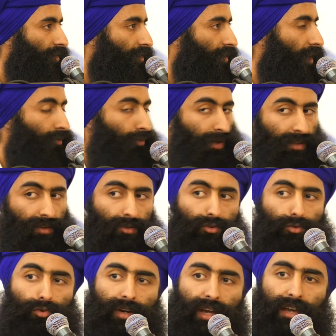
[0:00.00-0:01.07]
And when the
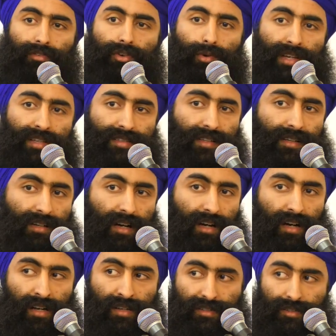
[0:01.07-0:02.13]
Guru gave you his
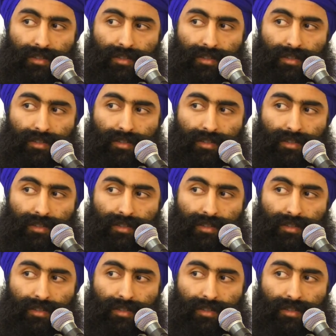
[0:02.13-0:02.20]
Kakaars,